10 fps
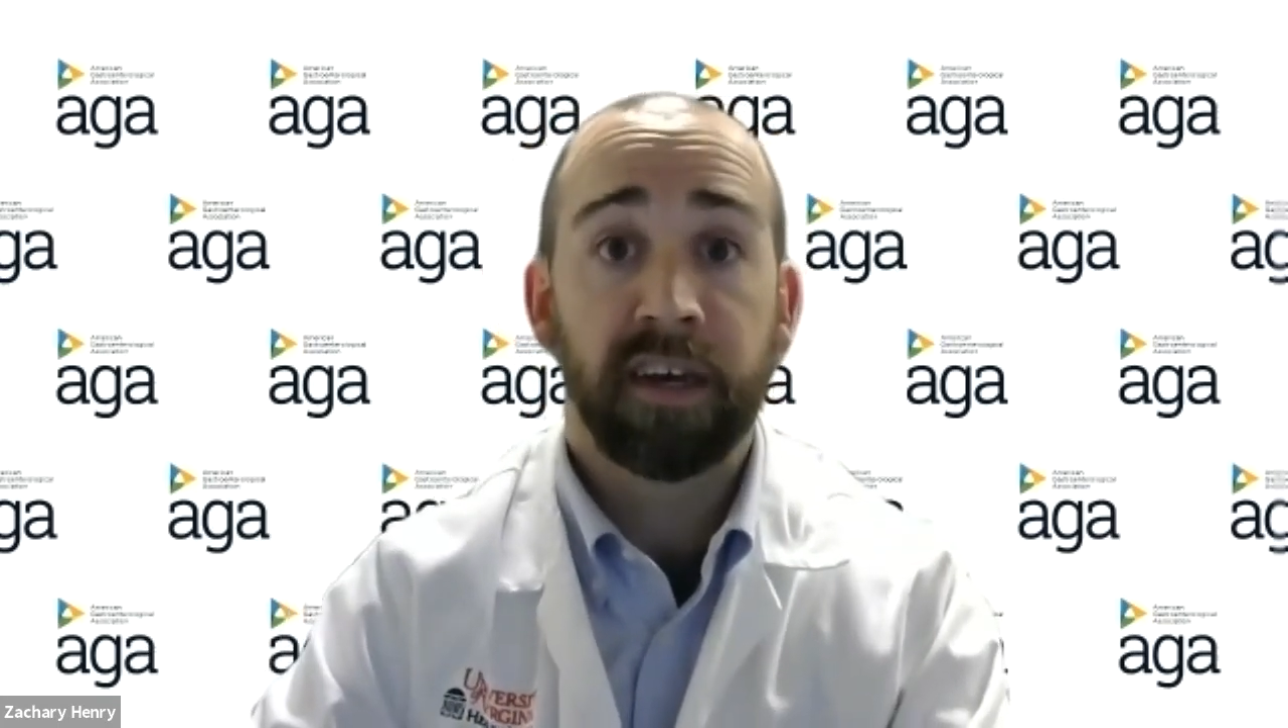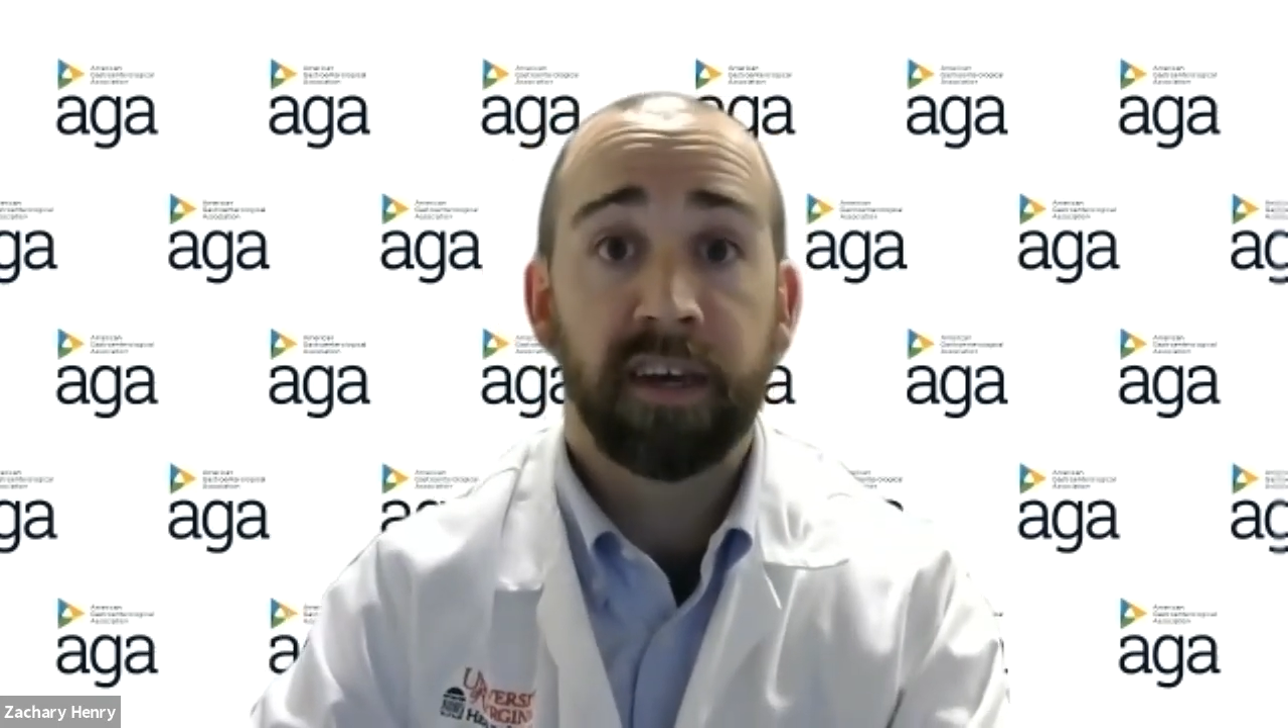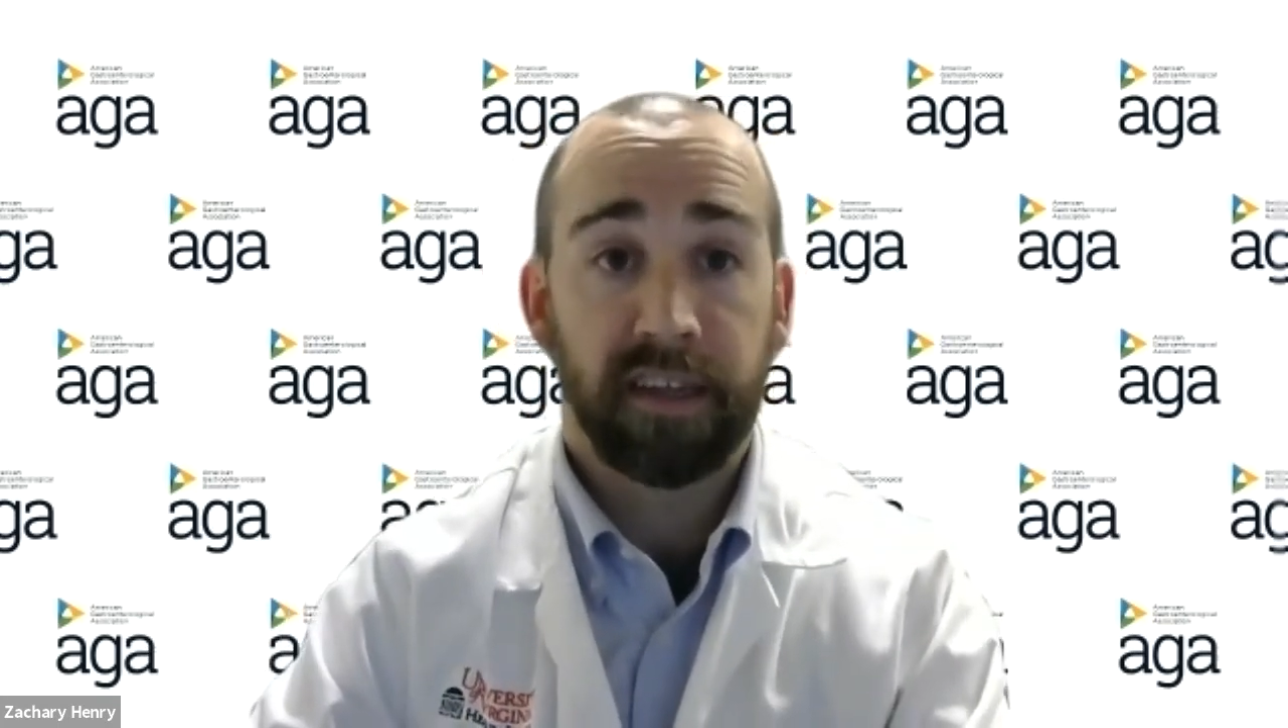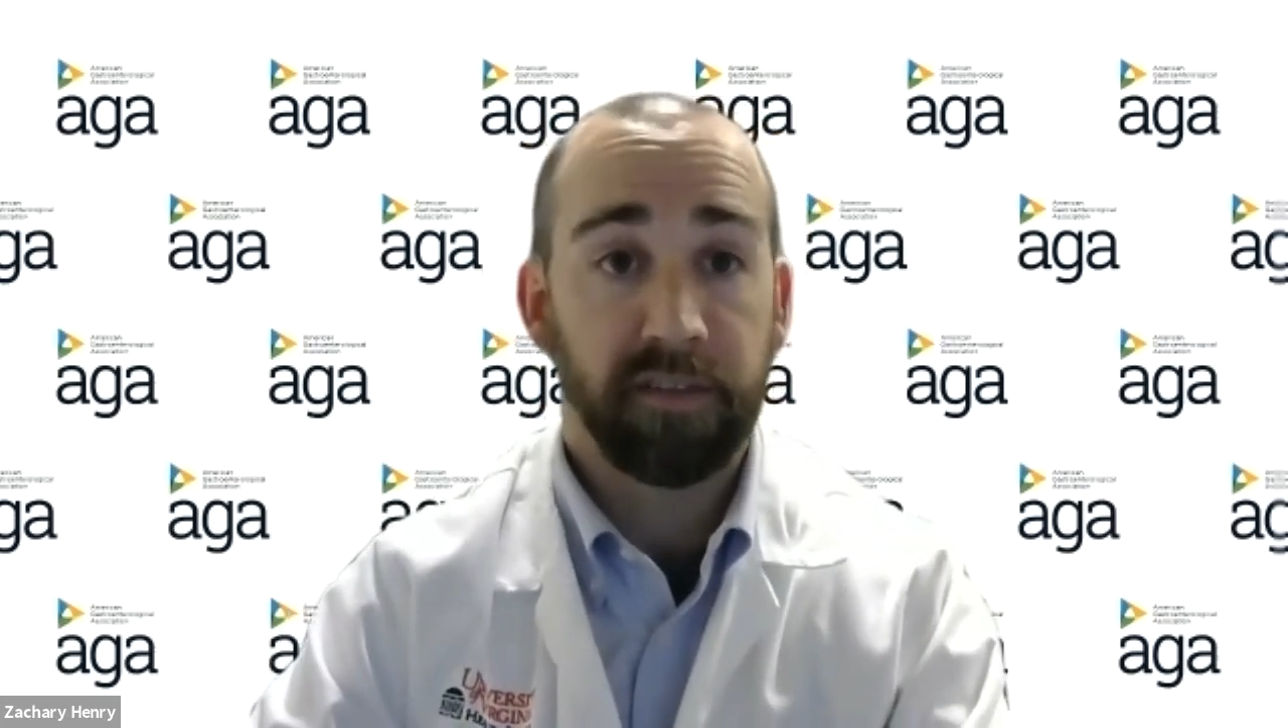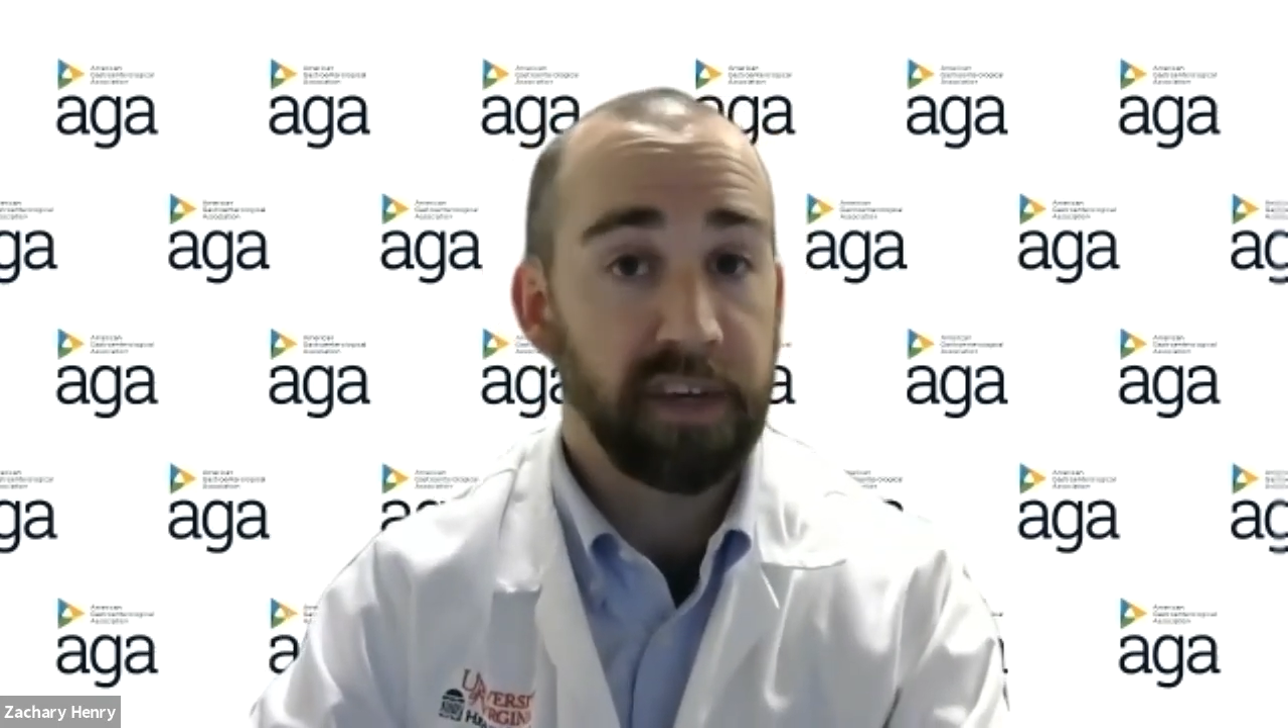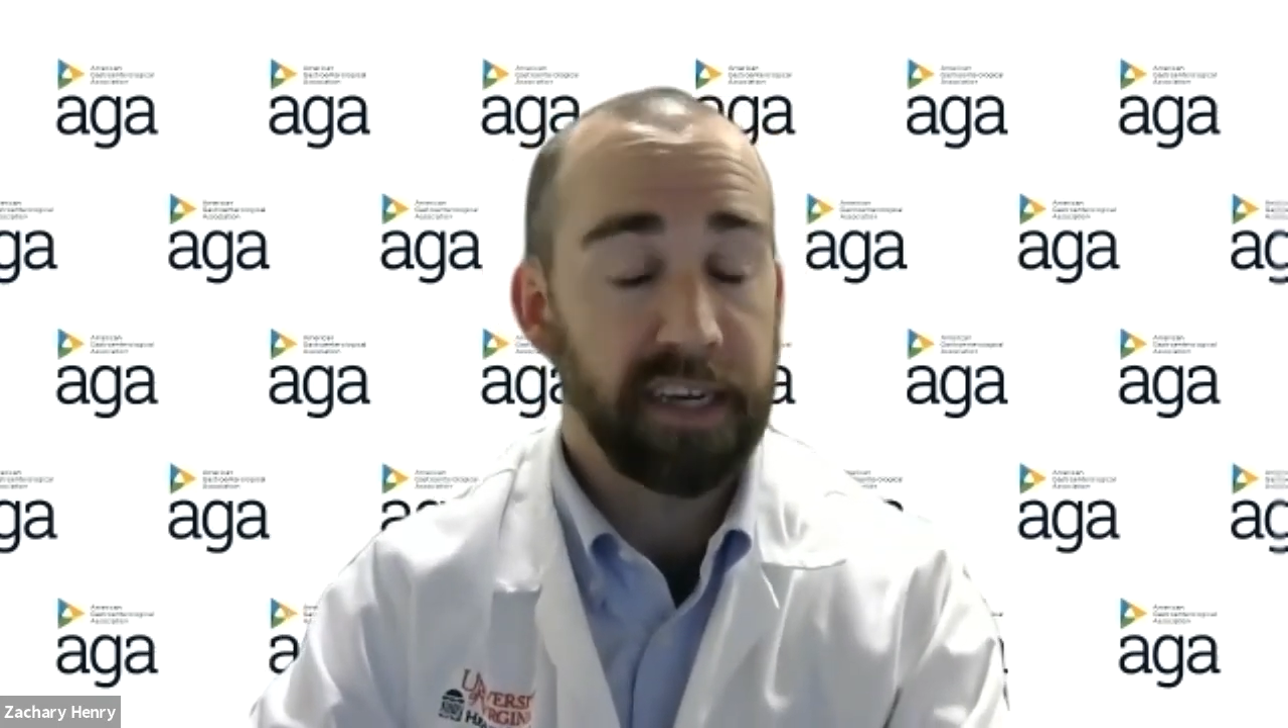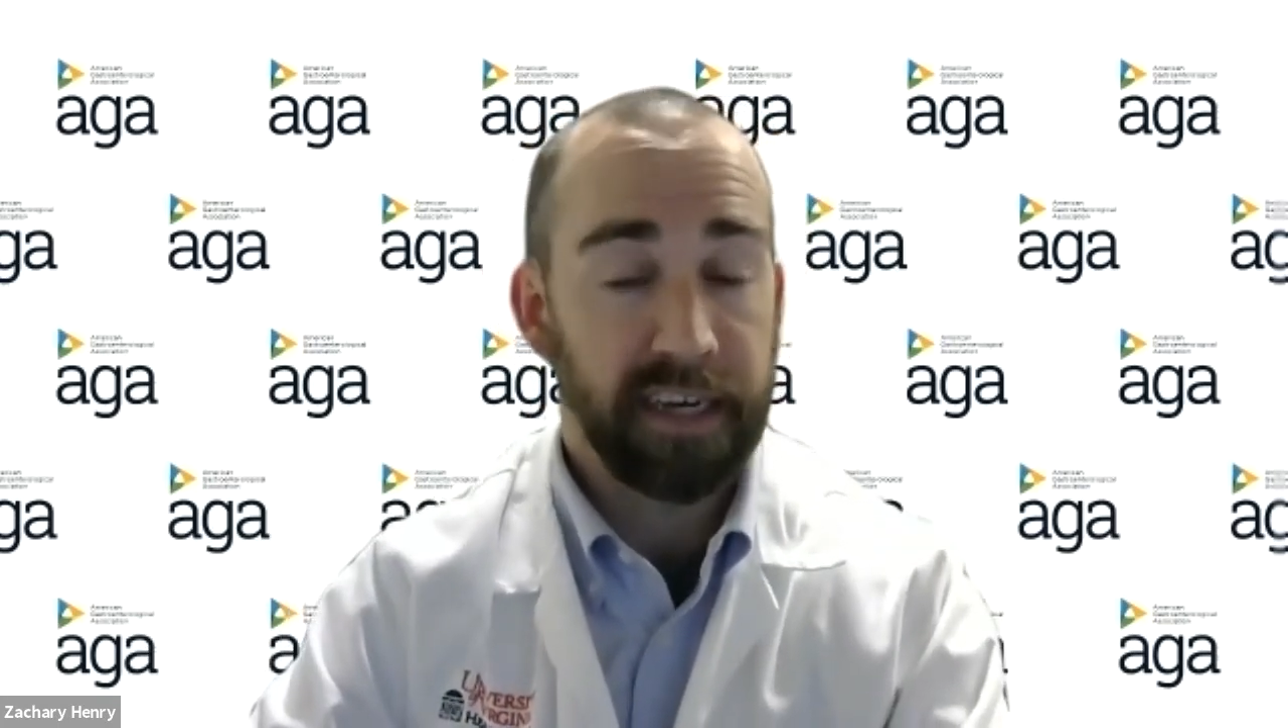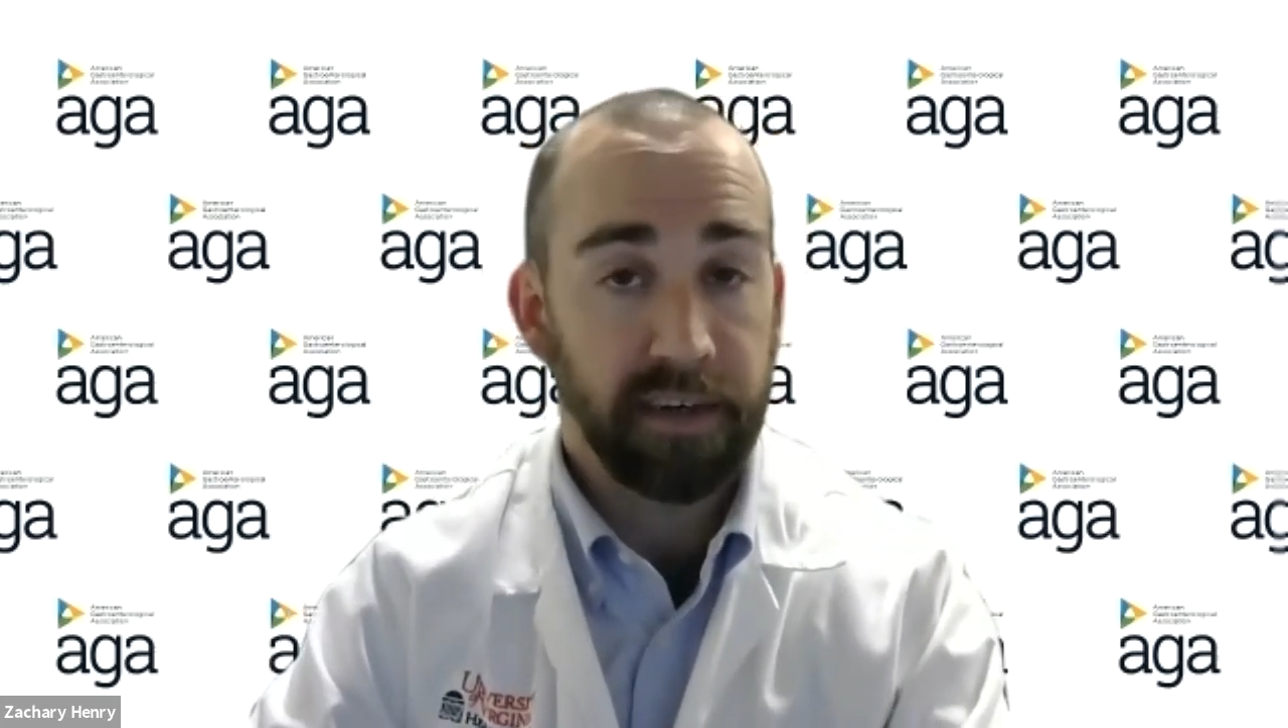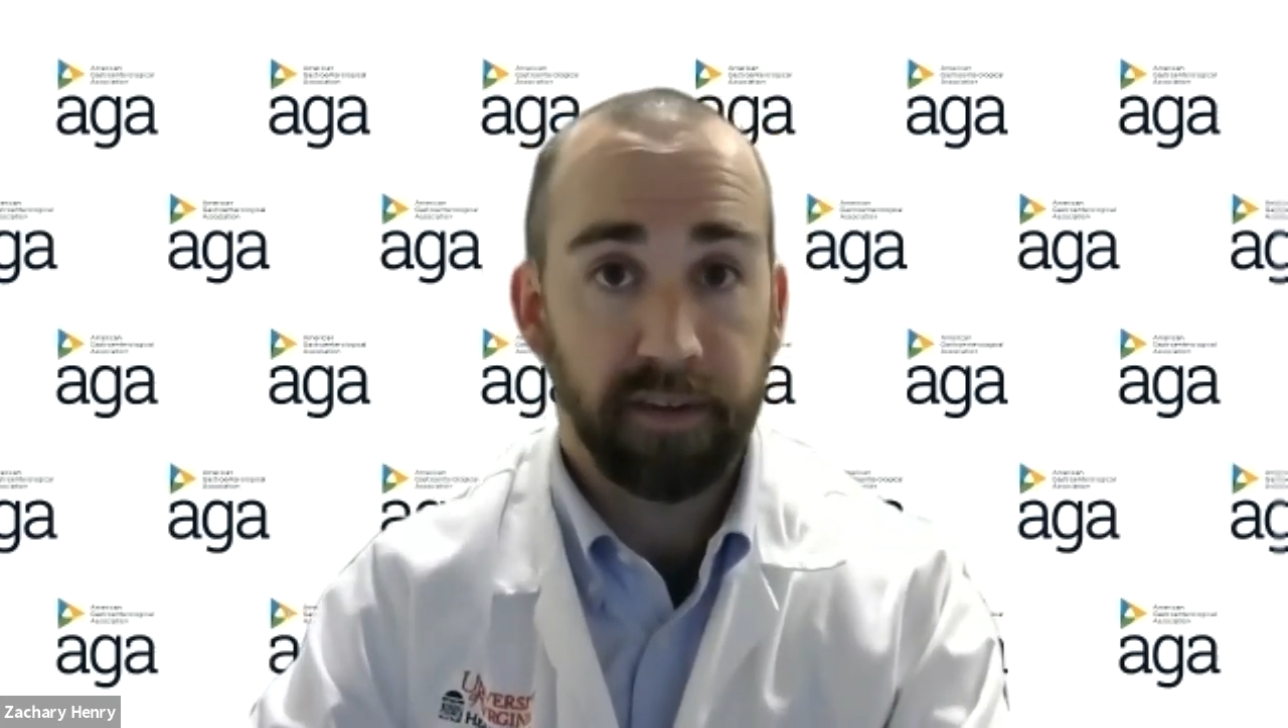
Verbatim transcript: at the VA Health